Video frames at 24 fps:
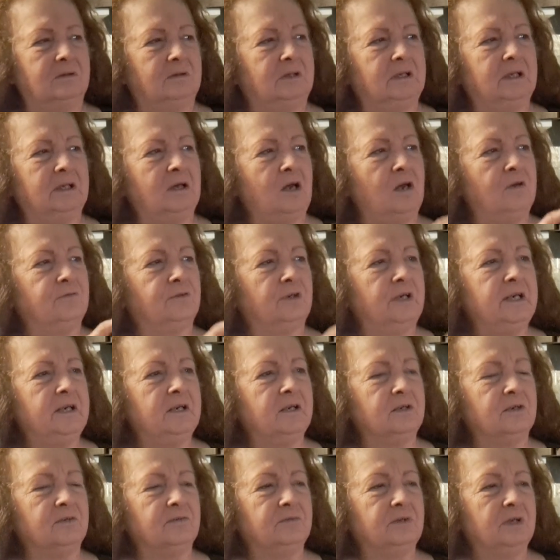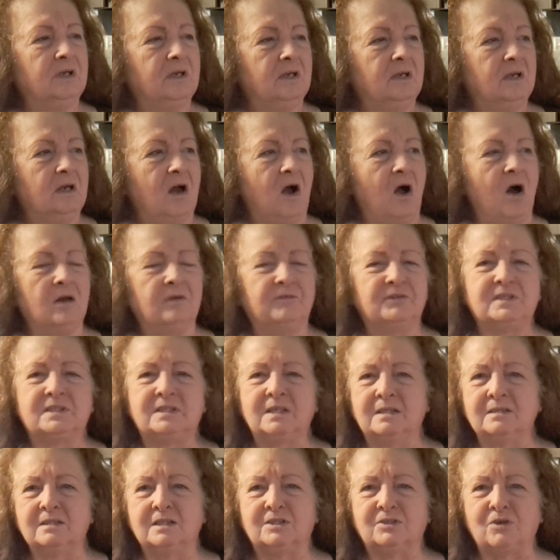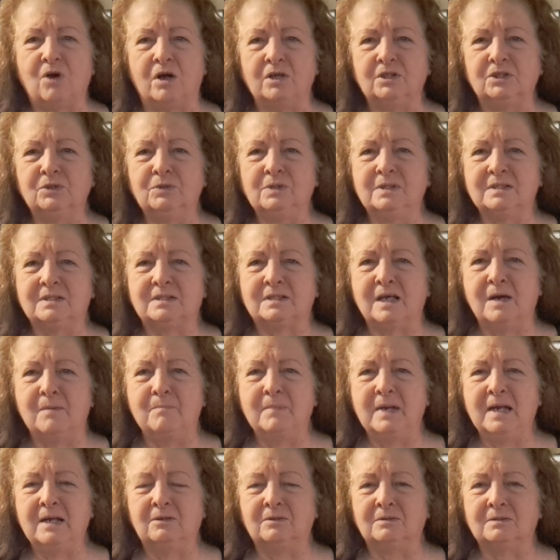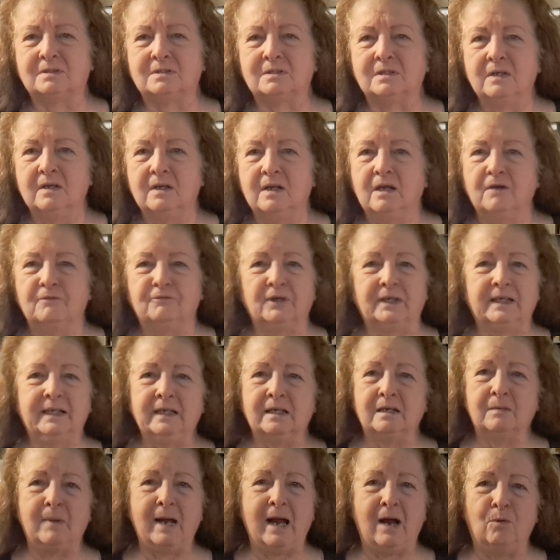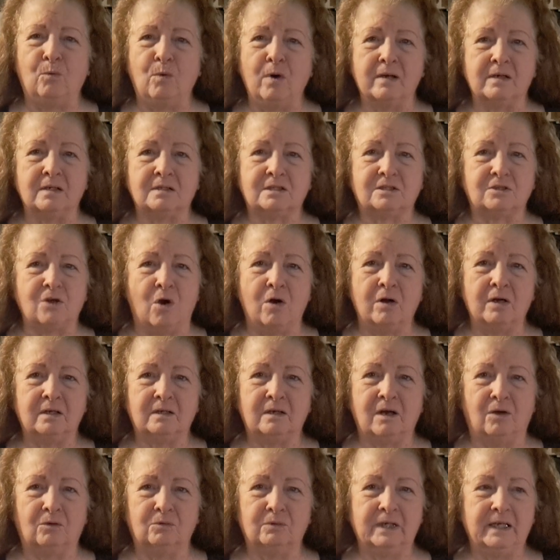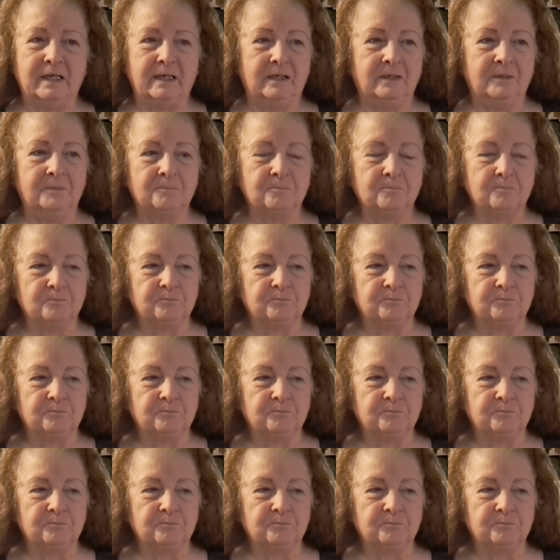get over here and all of a sudden start doing something else. Forget about what I started already.